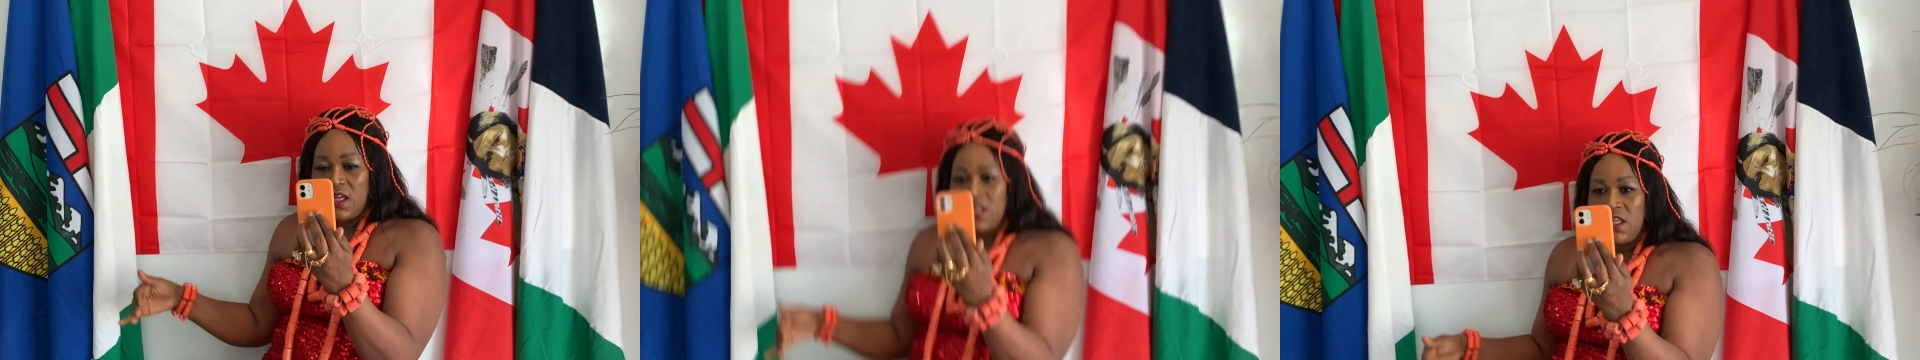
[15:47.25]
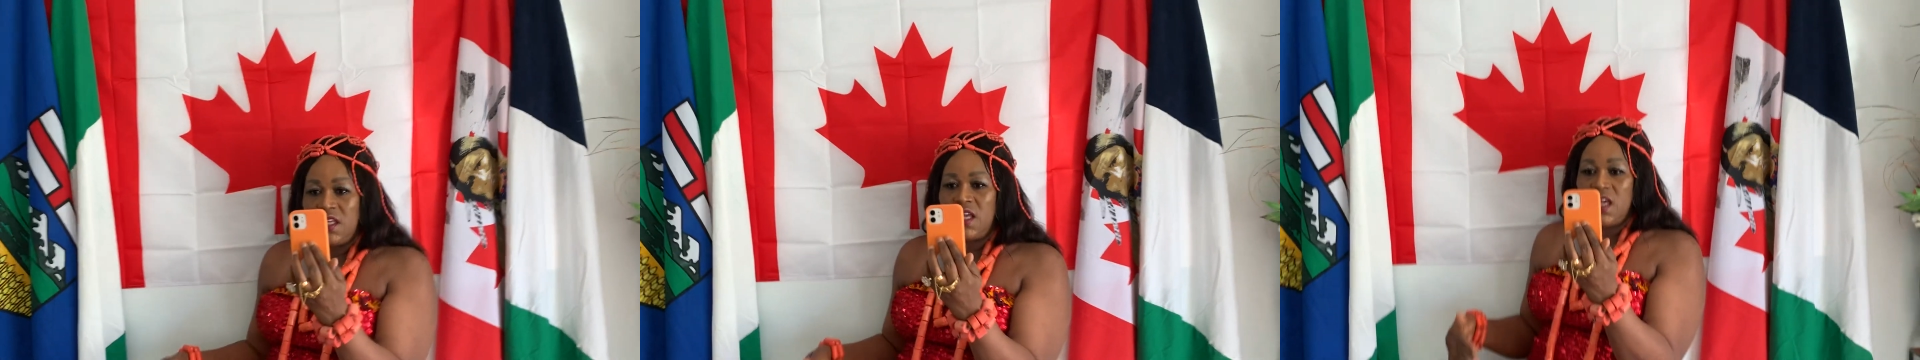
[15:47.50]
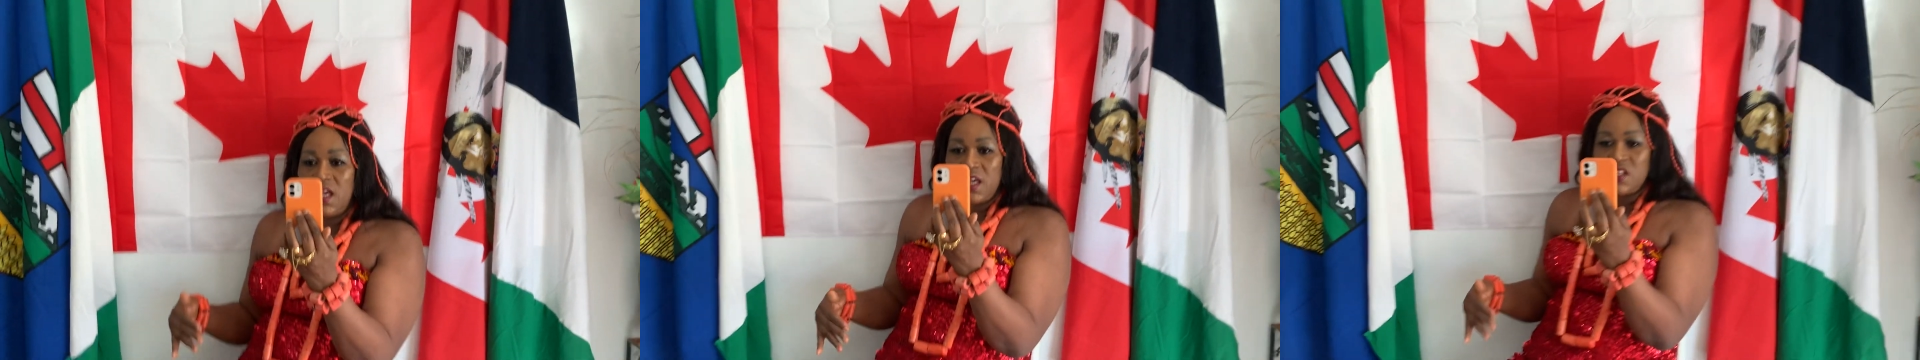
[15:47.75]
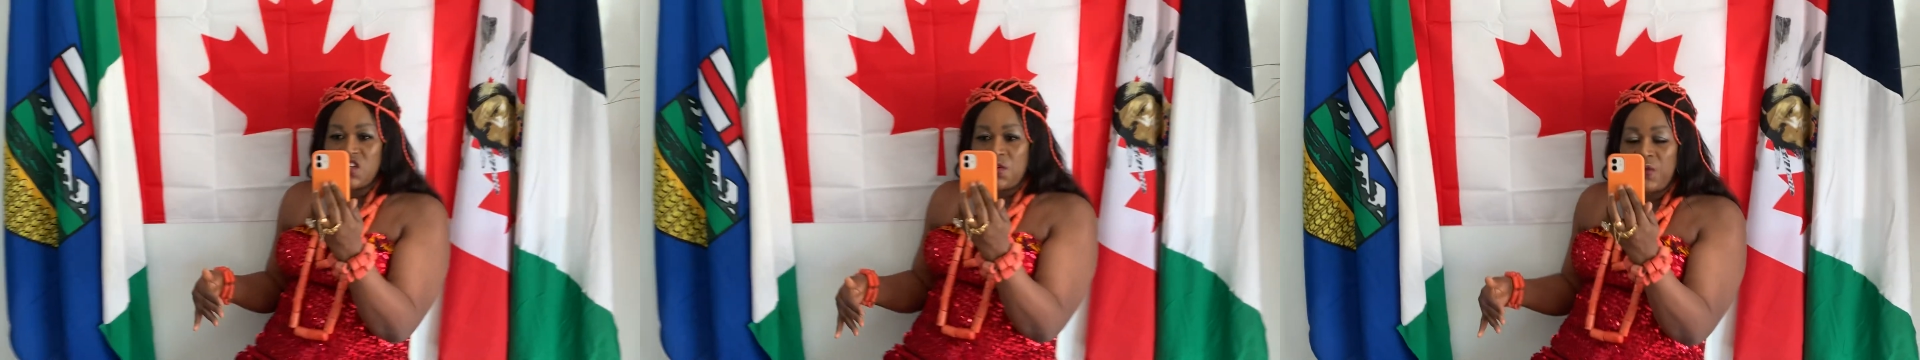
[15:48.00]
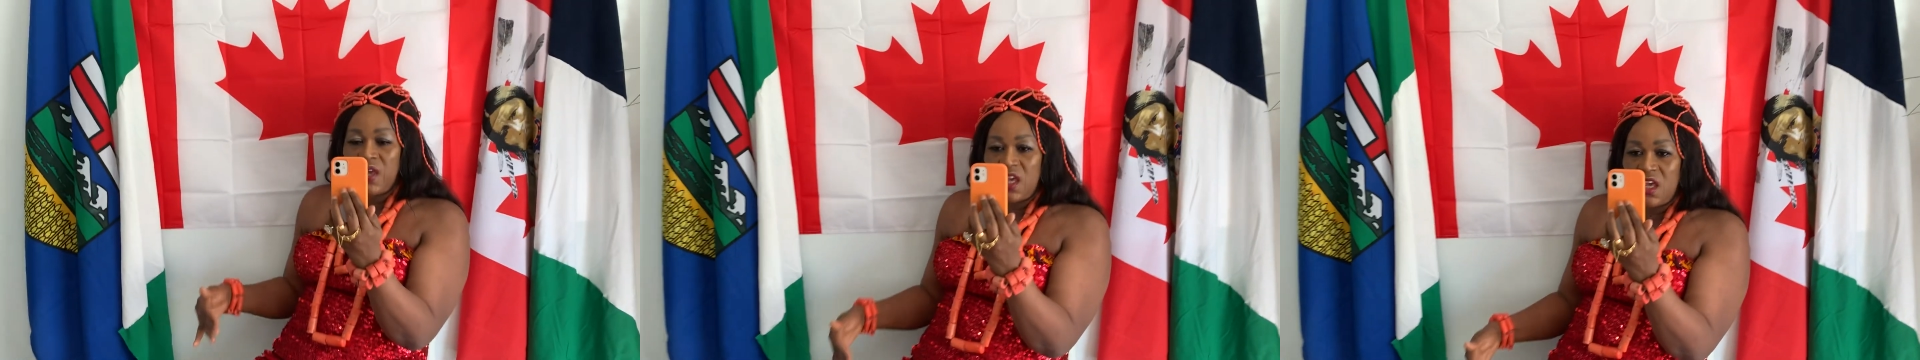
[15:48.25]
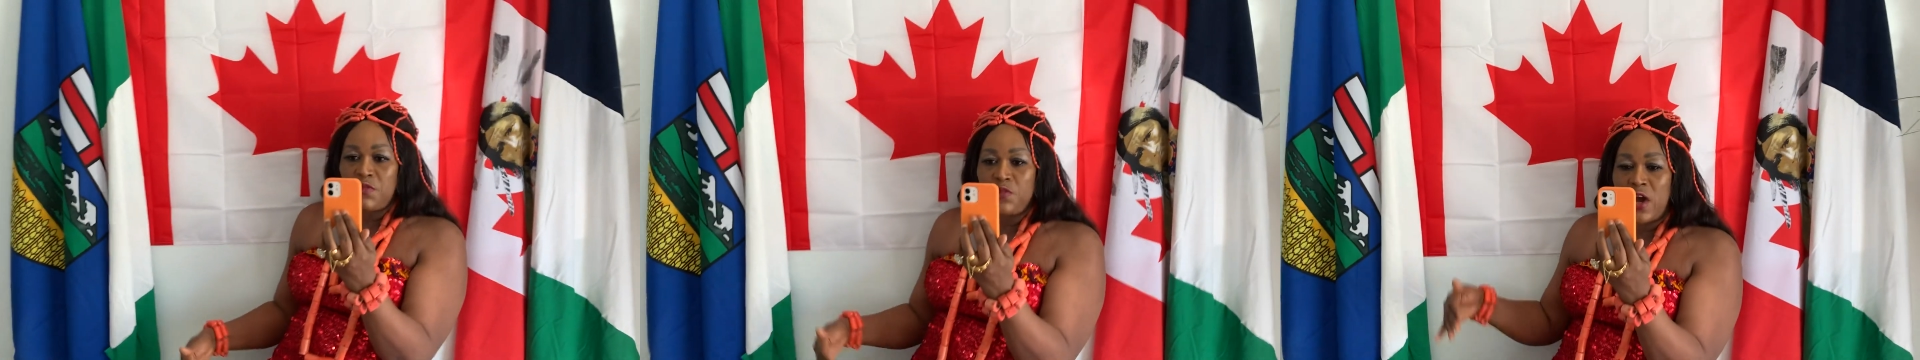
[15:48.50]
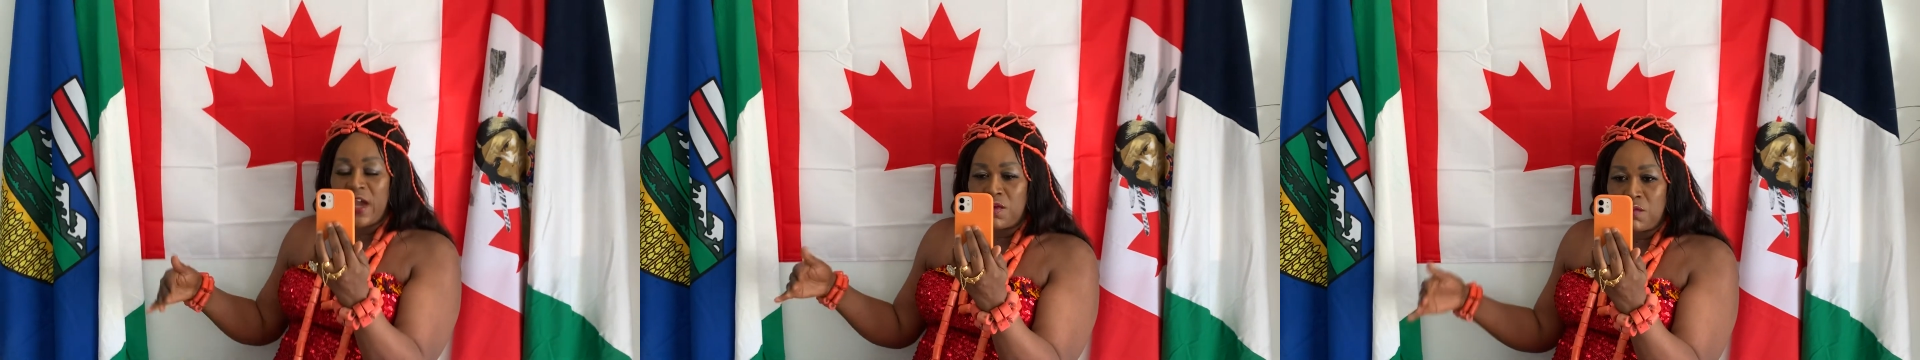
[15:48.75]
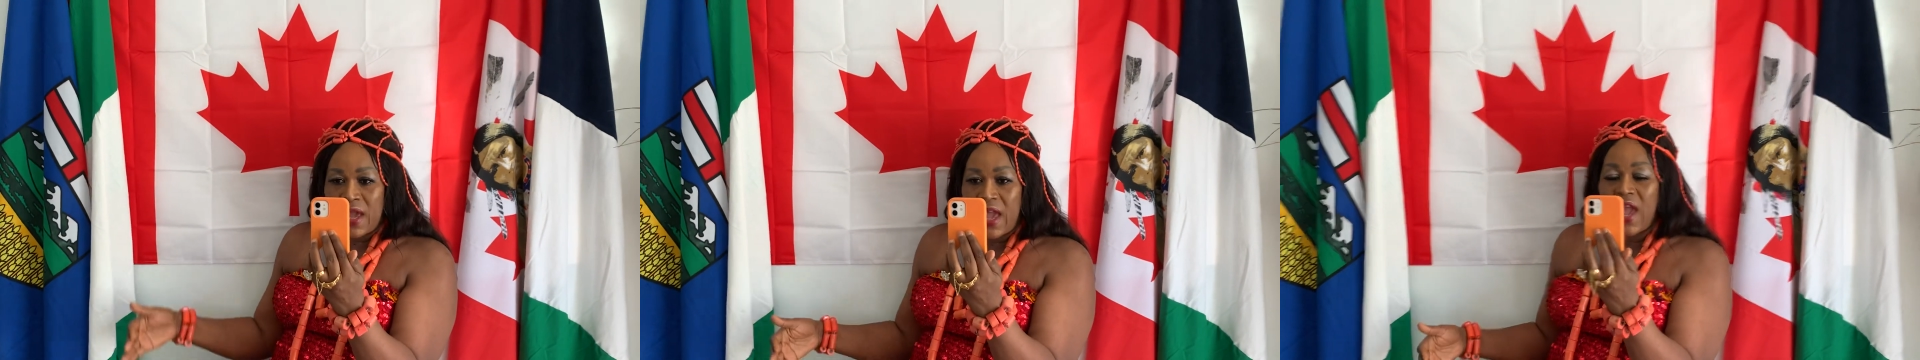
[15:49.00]
The E-G-B-E for
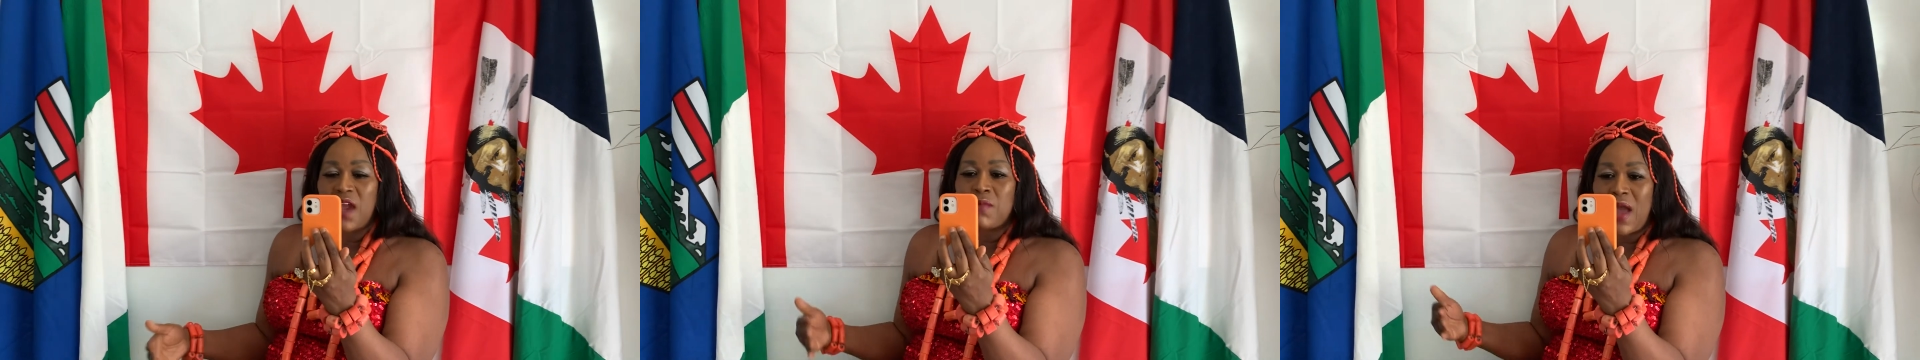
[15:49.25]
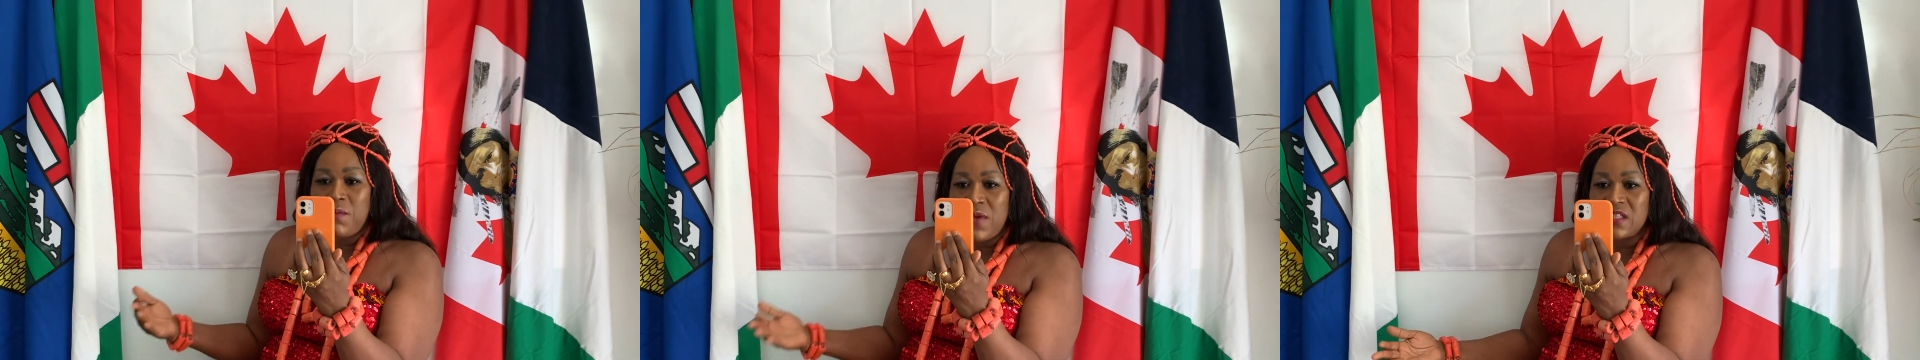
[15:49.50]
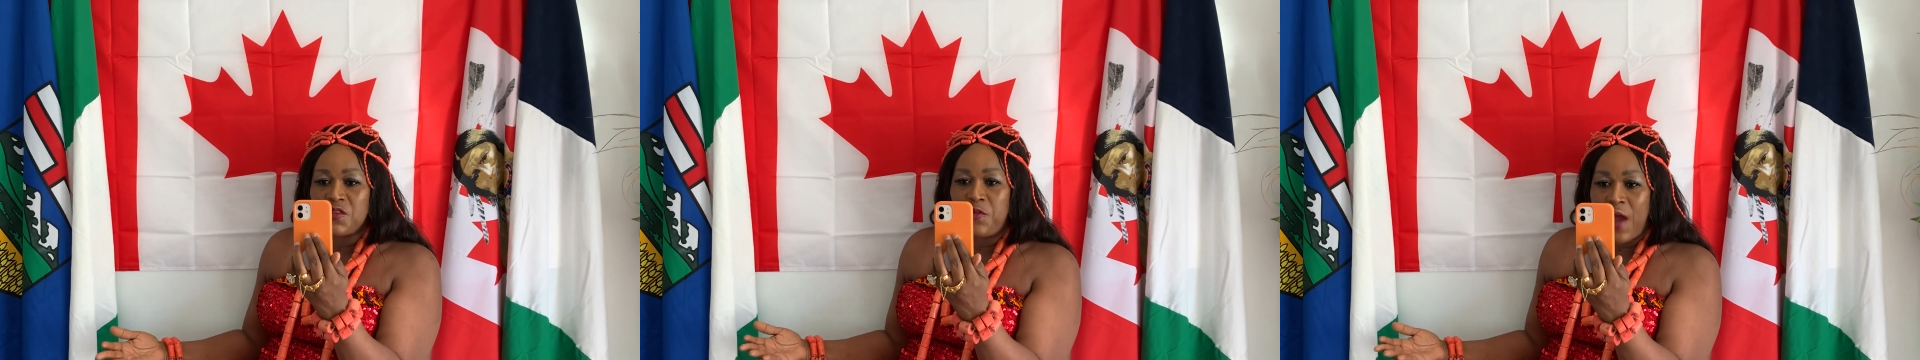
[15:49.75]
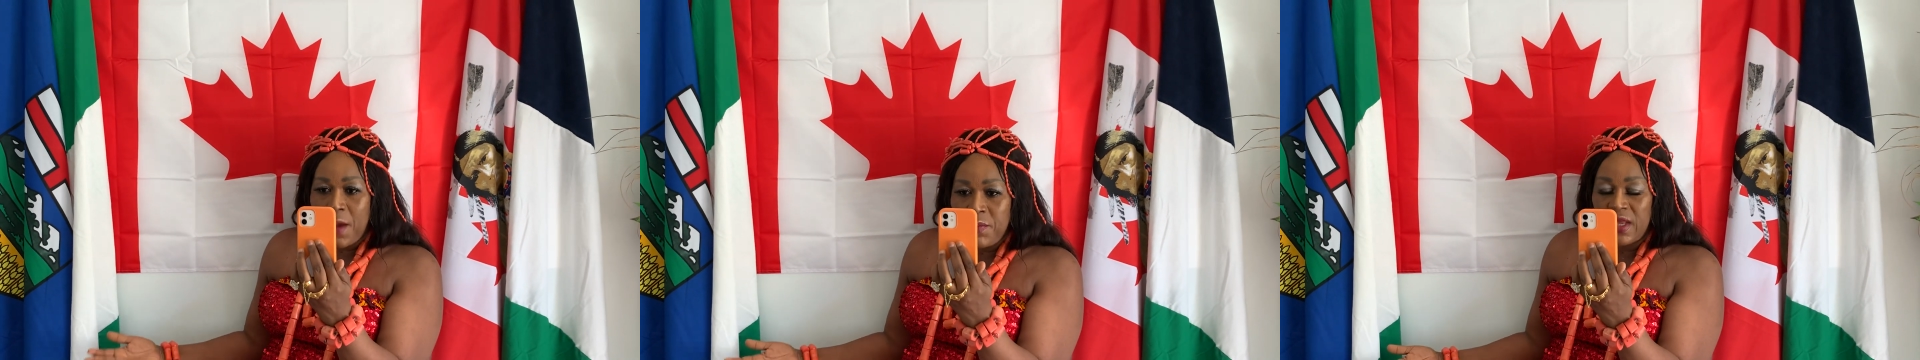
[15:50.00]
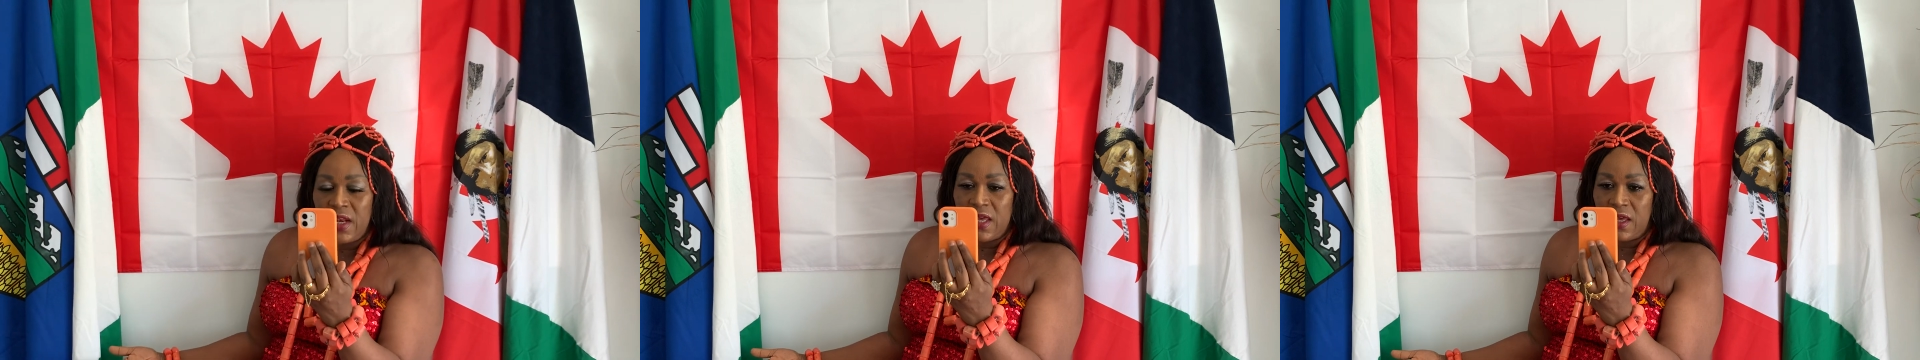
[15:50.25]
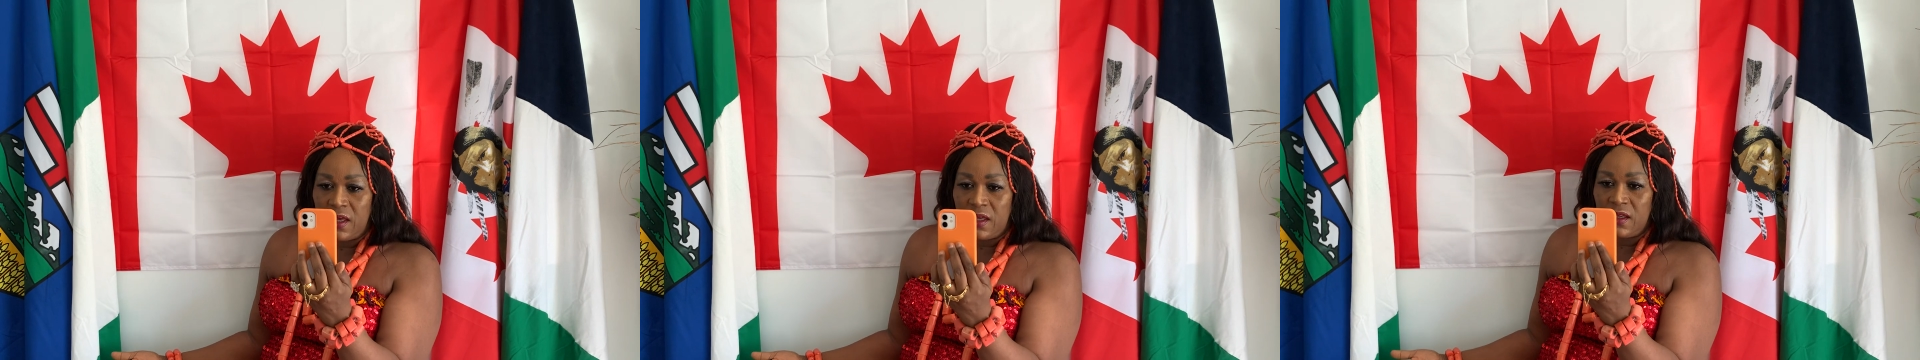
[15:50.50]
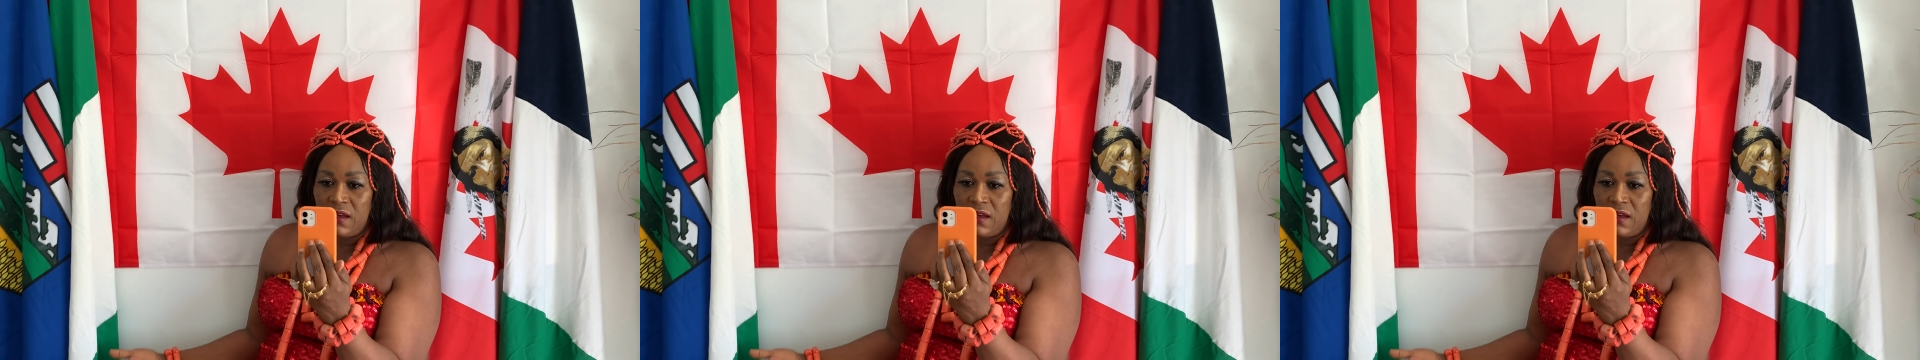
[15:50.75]
Egbe means family,